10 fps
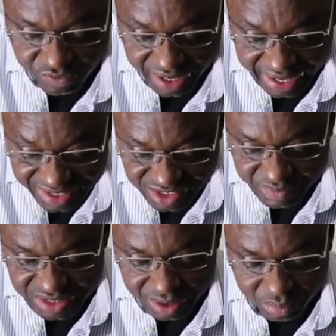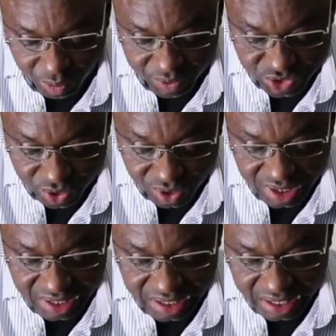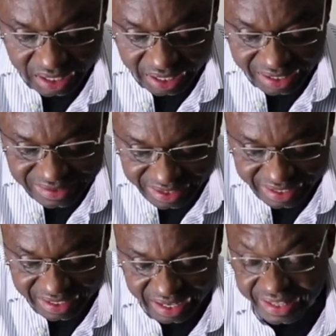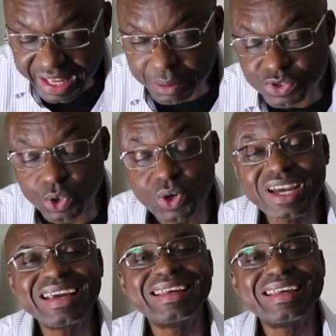overestimated blood pressure uh, taken at the arm. So